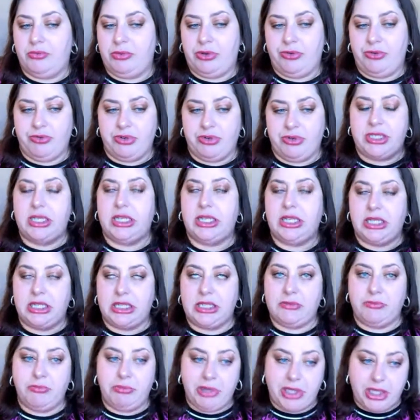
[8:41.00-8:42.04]

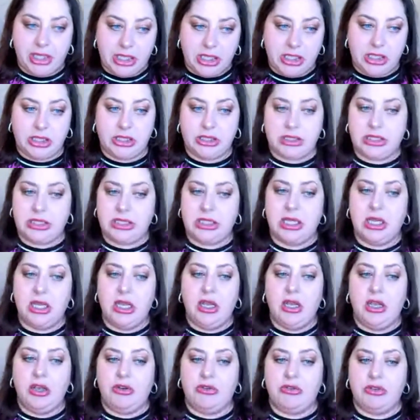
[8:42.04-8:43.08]
receipts, bills,
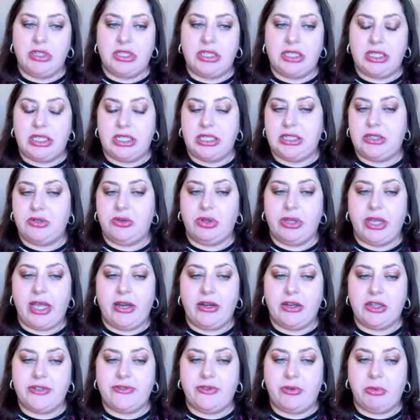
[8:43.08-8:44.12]
receipts or
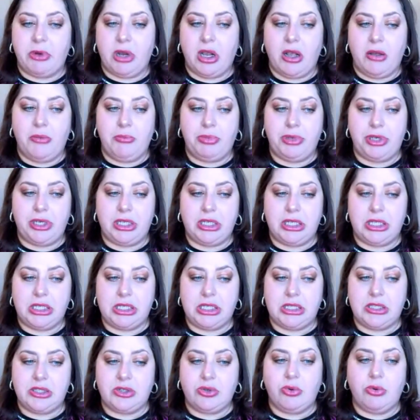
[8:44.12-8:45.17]
letters from
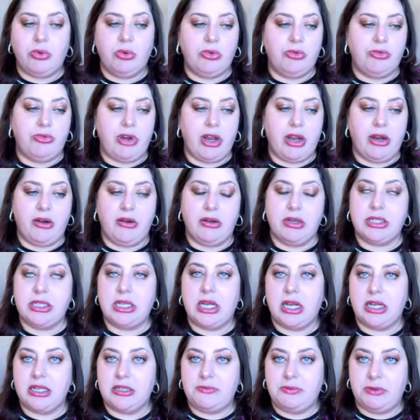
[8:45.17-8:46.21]
companies, school records,
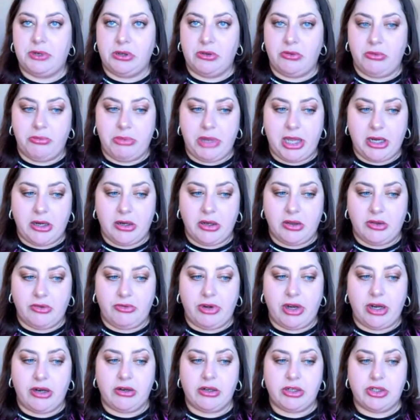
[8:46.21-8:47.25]
hospital or medical
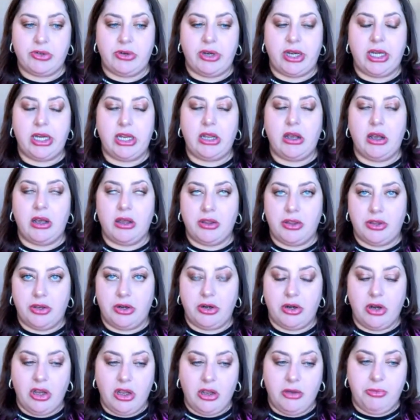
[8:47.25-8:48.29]
records, or any
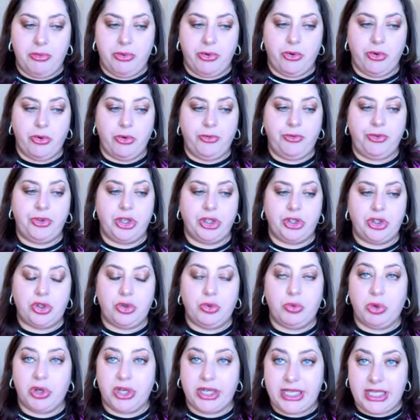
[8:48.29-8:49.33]
other proof that you
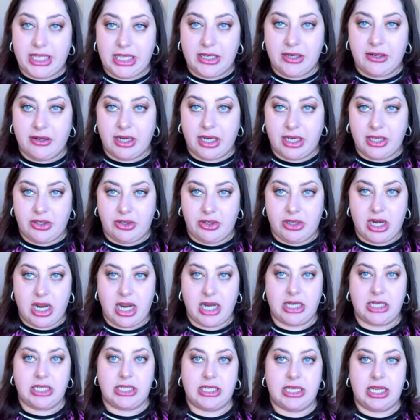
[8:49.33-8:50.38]
were here in the
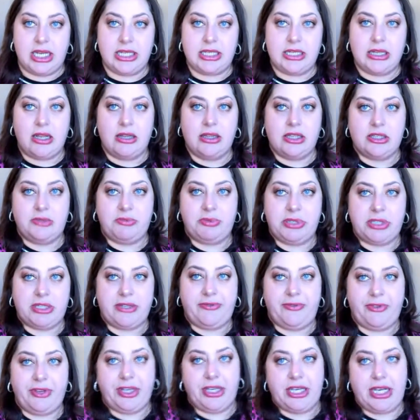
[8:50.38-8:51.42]
United States on a
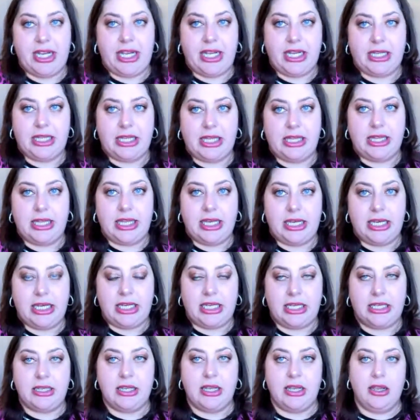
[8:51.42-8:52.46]
specific date that they
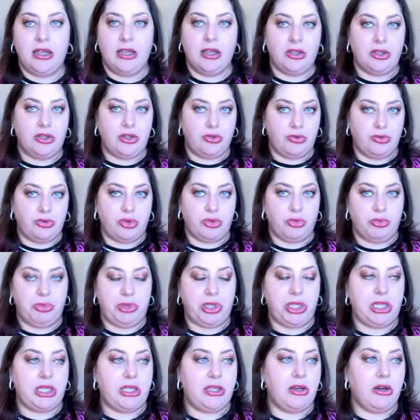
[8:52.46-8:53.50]
need you to be
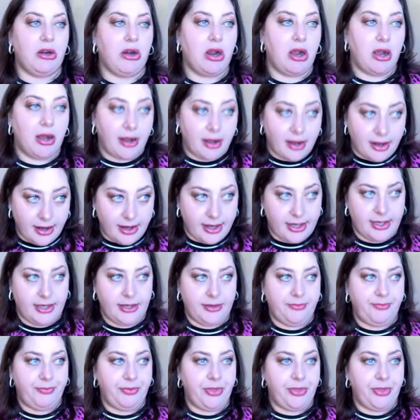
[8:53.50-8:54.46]
here on.